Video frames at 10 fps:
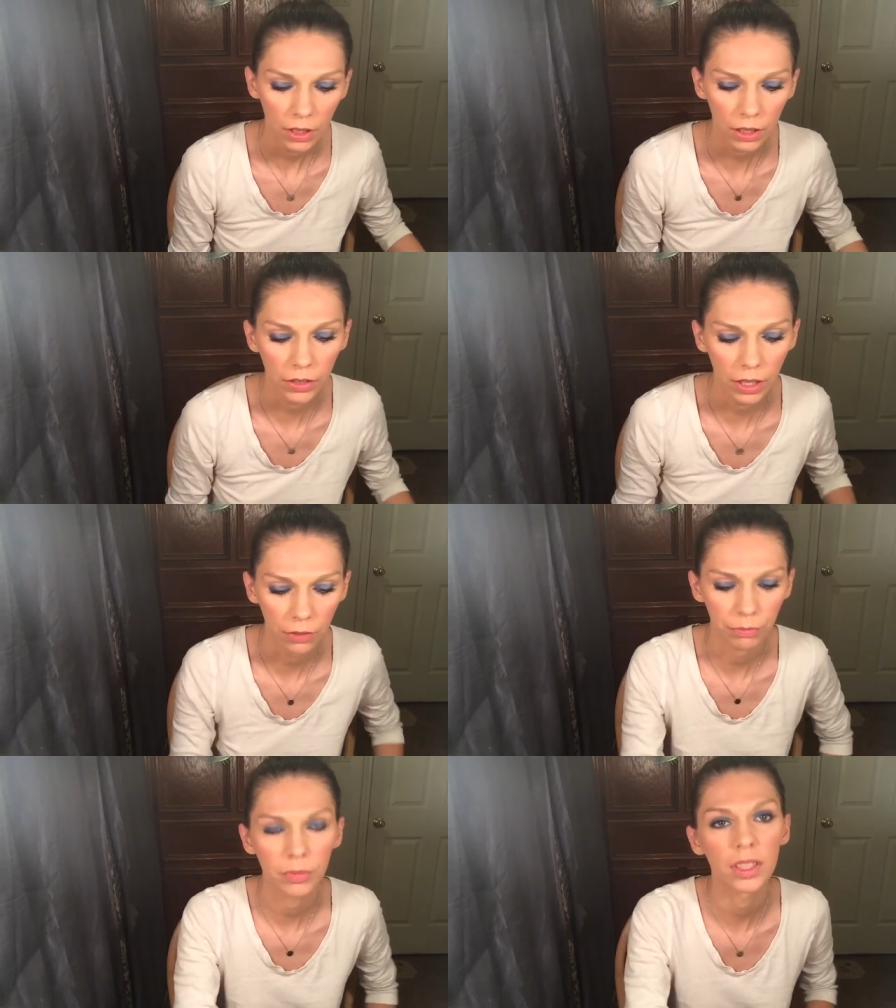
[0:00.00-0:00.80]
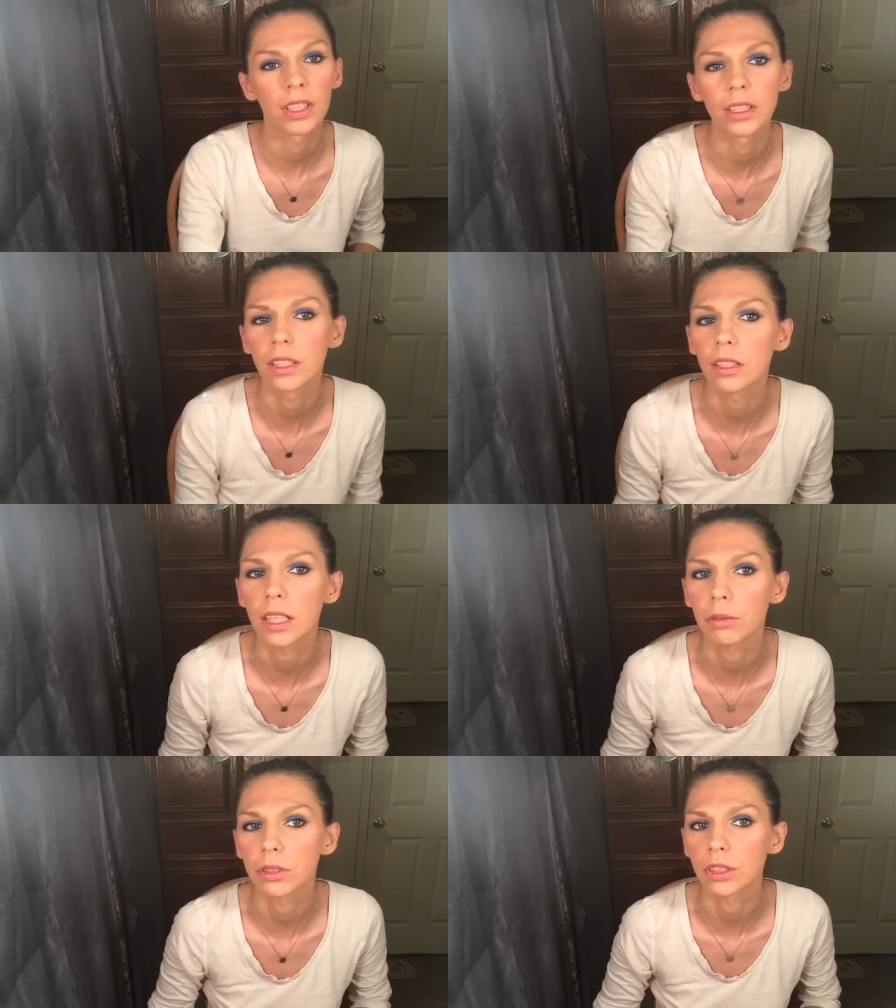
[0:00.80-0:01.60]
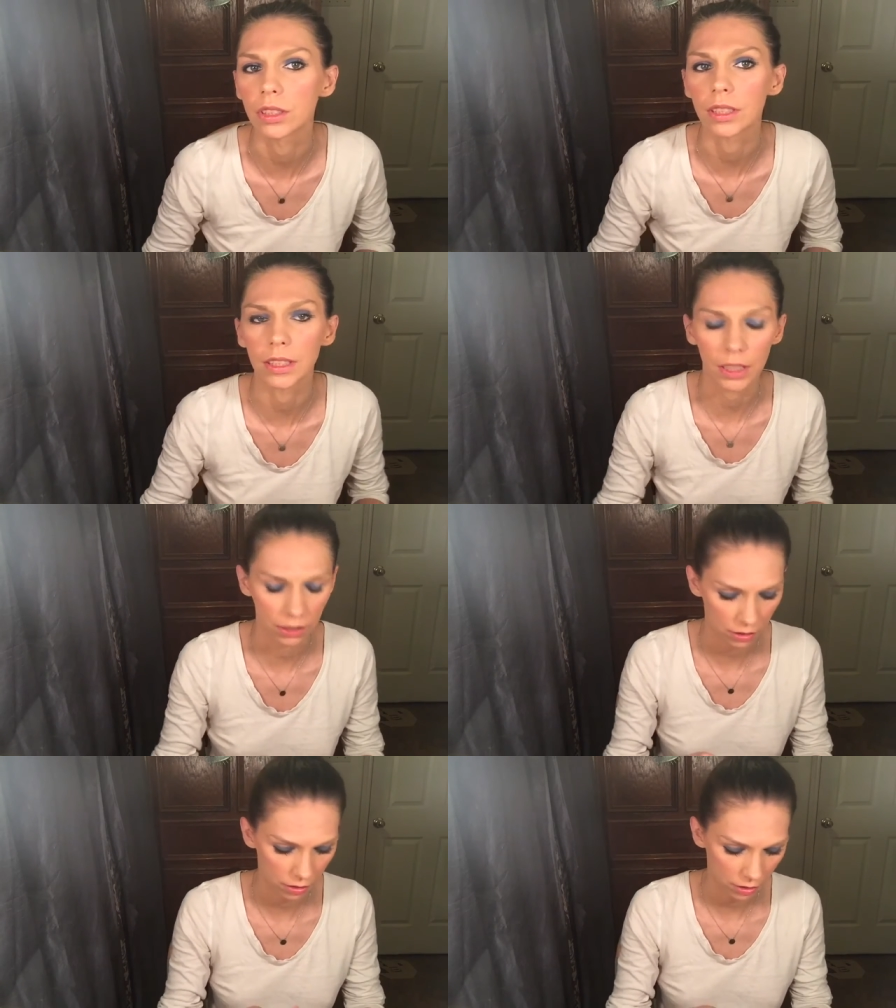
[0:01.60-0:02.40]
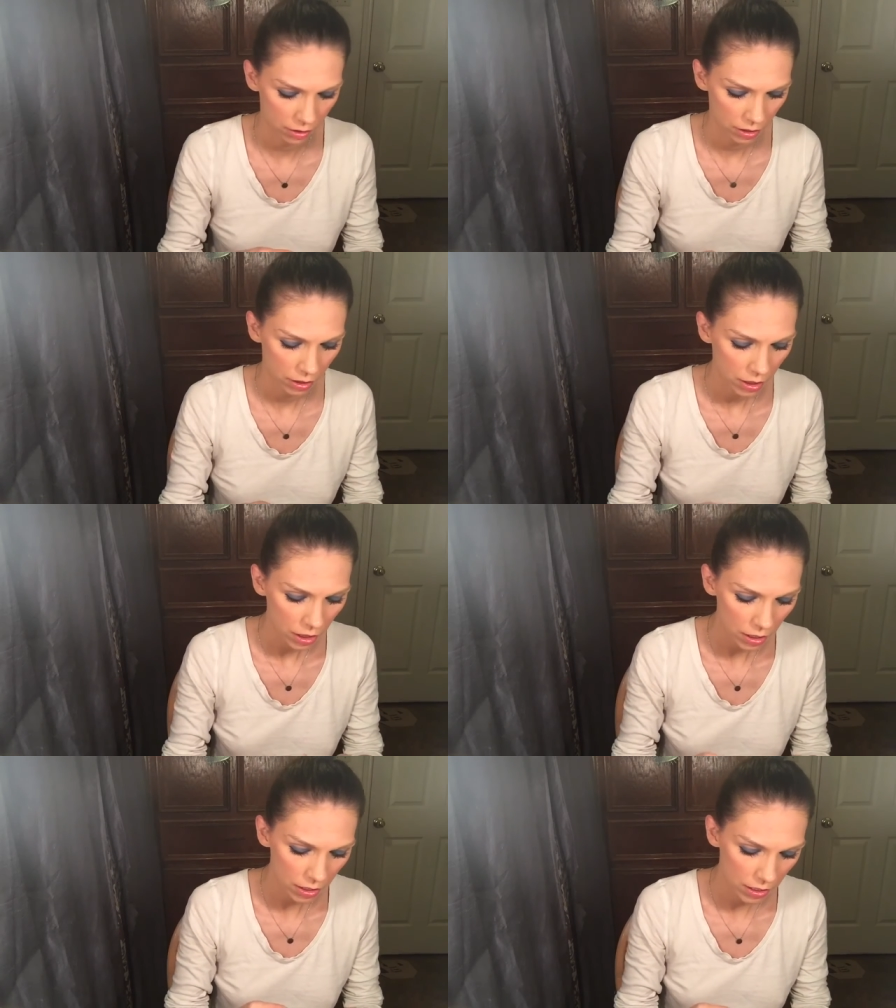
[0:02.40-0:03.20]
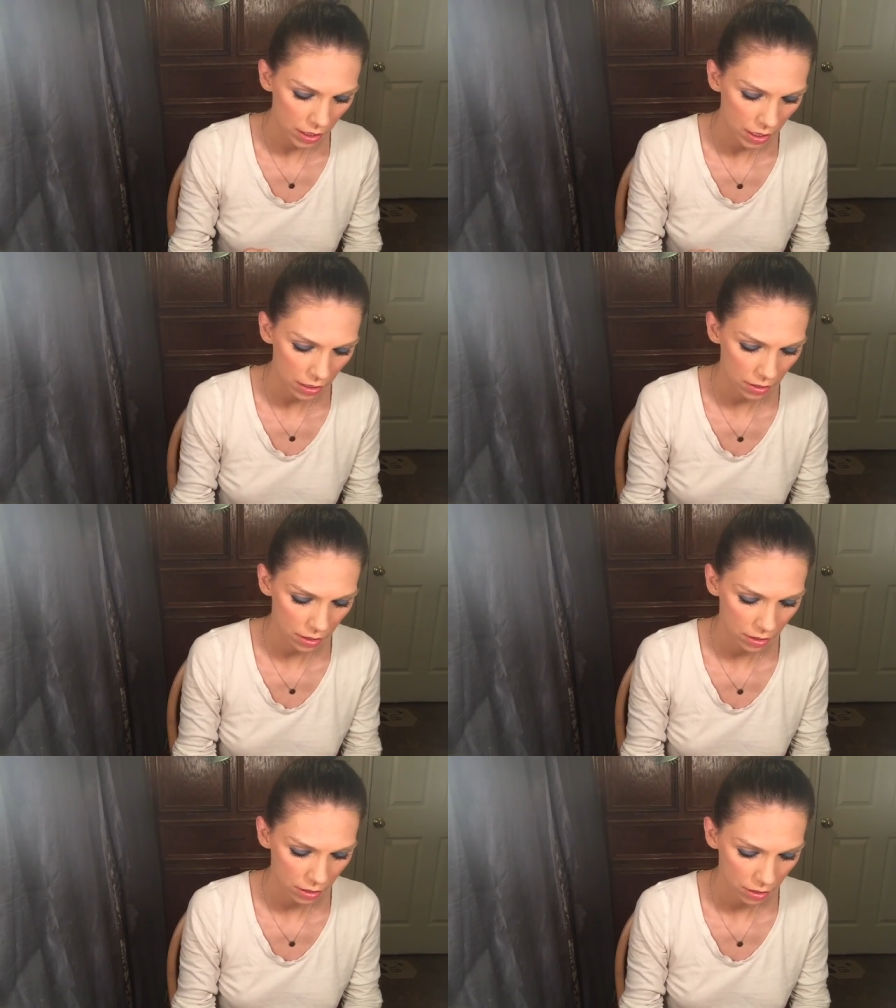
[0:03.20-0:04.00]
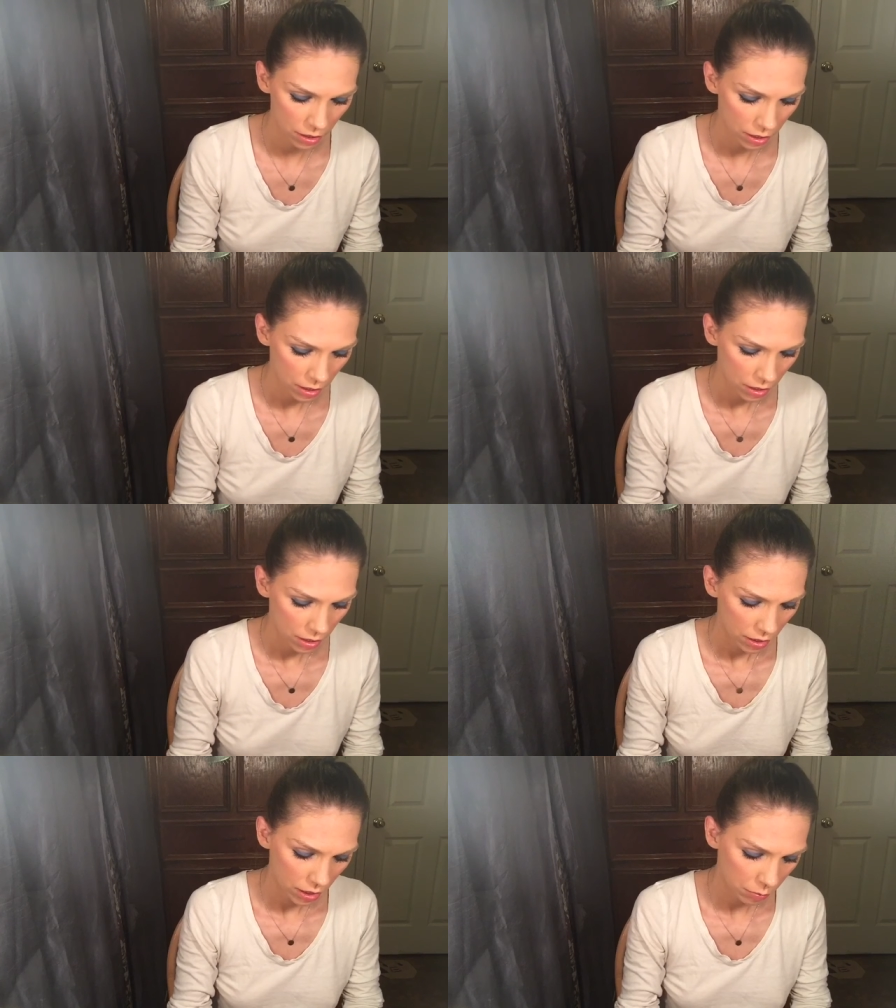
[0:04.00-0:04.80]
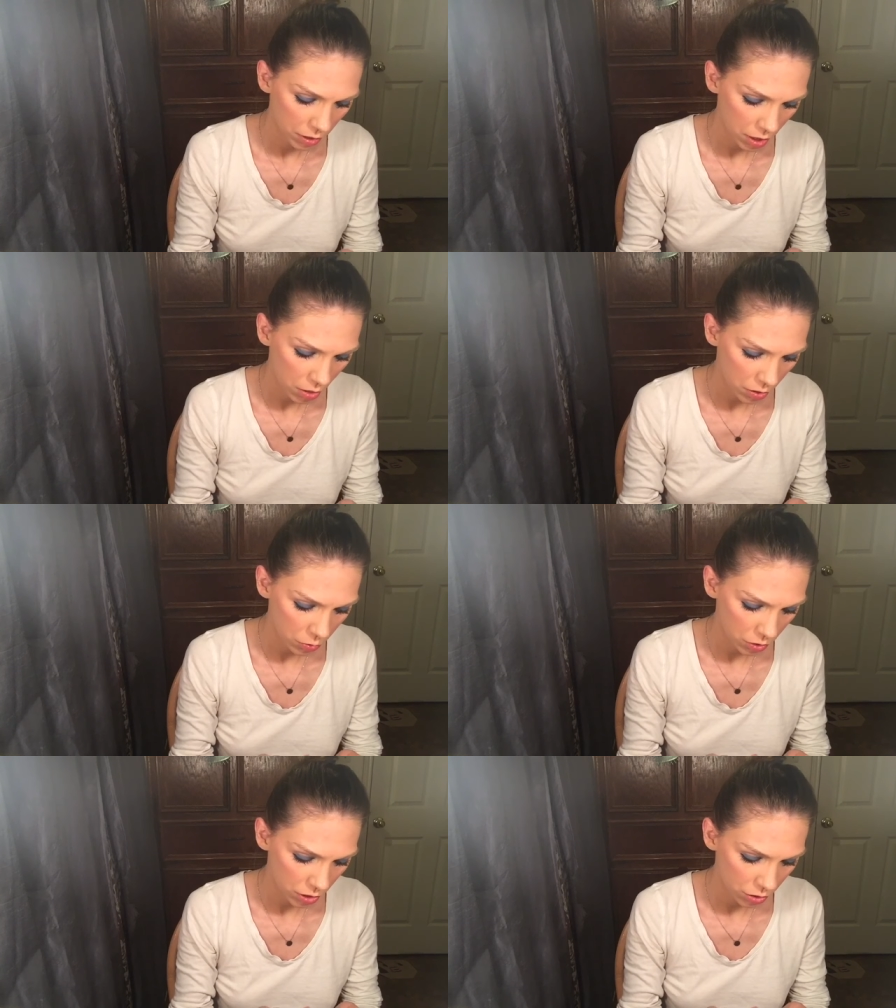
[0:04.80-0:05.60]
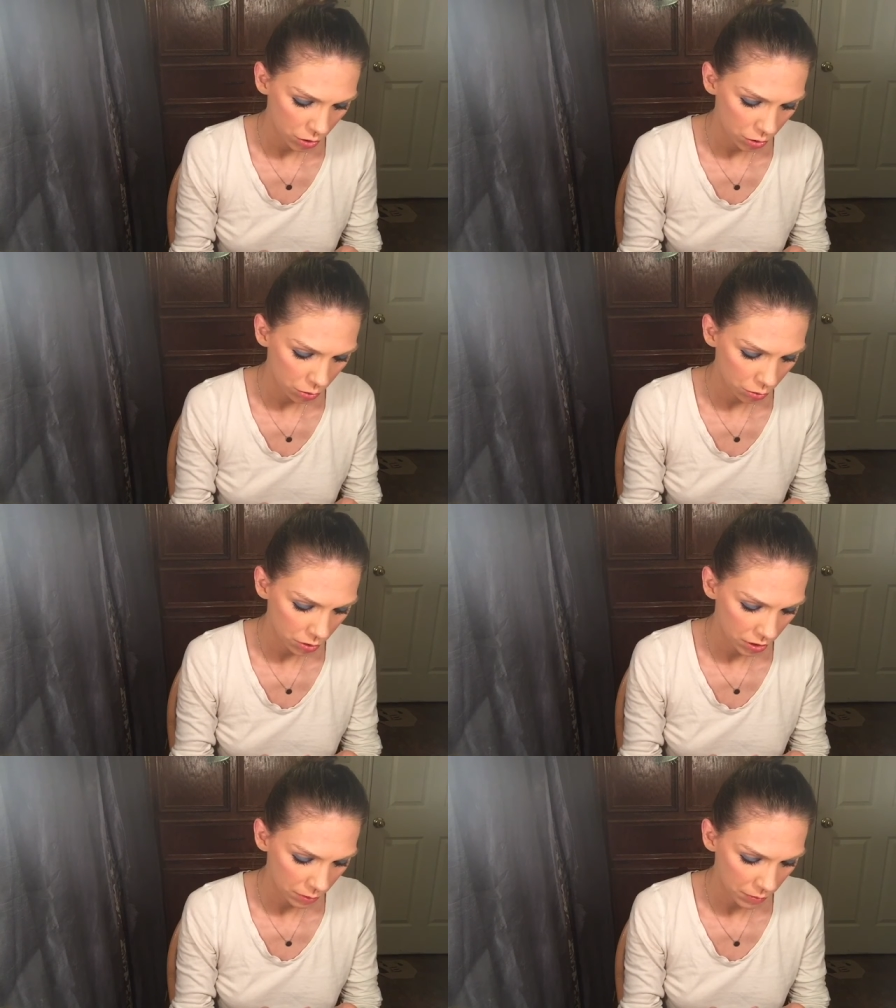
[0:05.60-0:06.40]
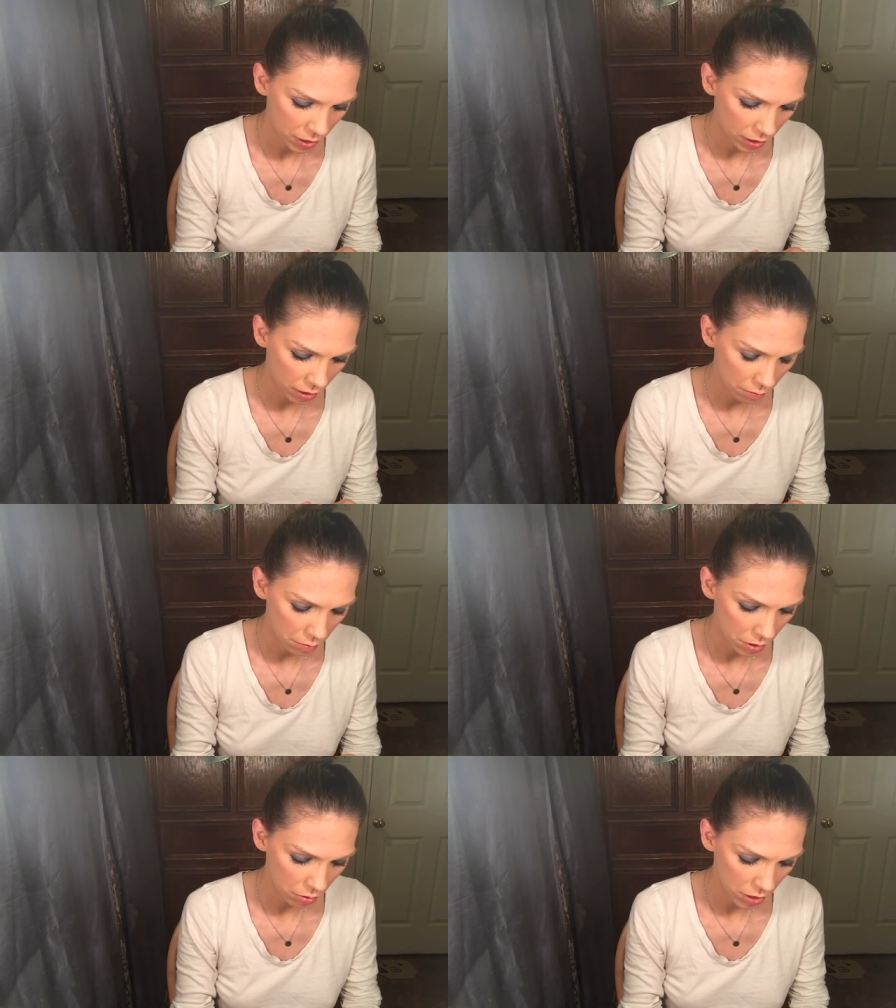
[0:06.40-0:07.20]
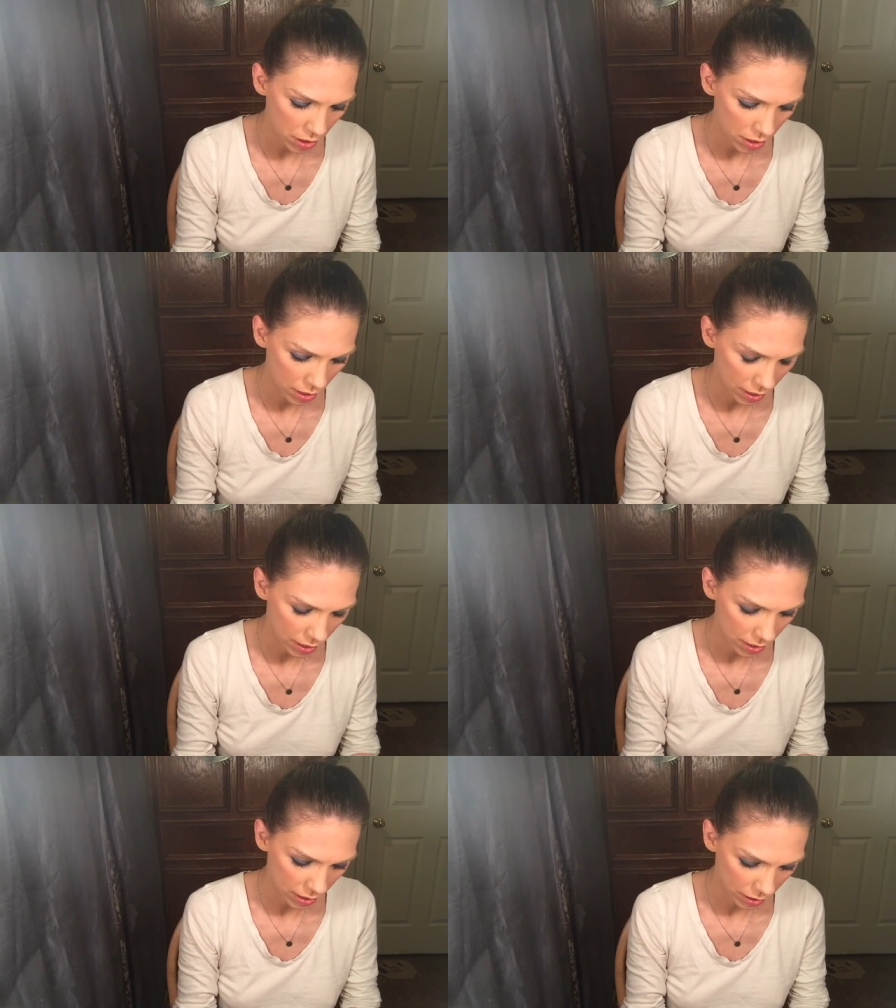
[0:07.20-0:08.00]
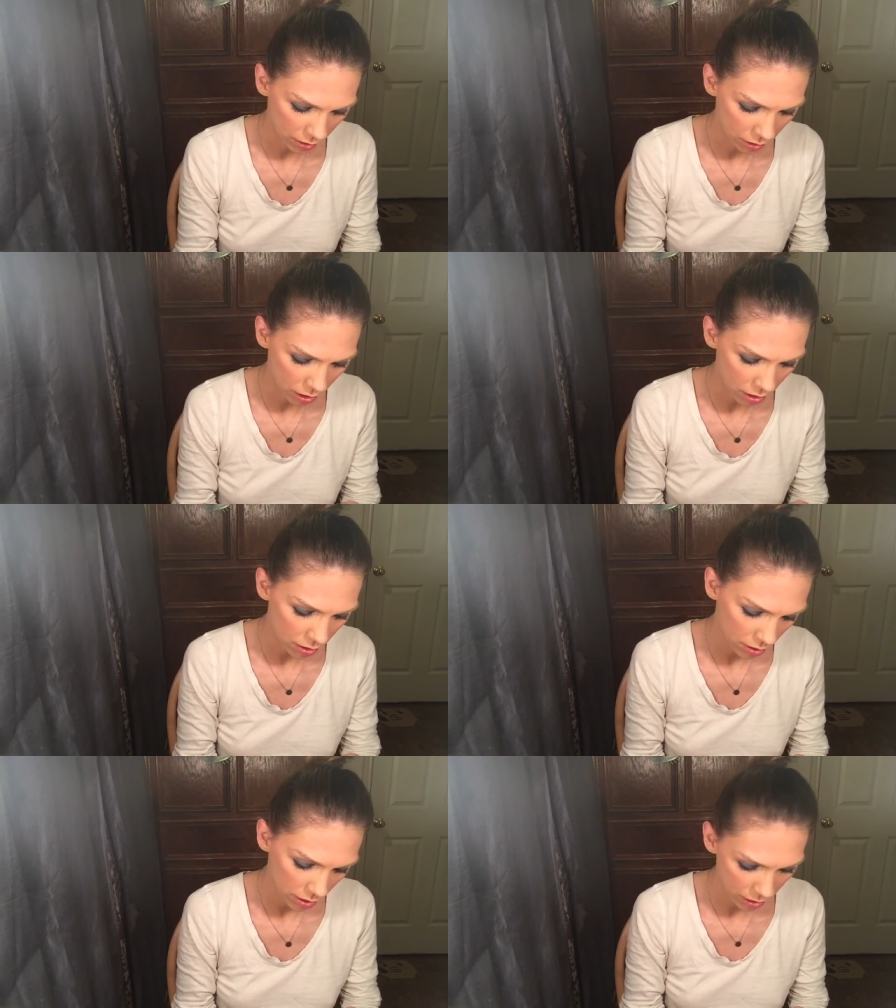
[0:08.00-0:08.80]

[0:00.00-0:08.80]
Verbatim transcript: There we go. Because it looked like it was just a tint. A tint. Then I'm going to go in with Jules Smith Beauty uh, Gloss.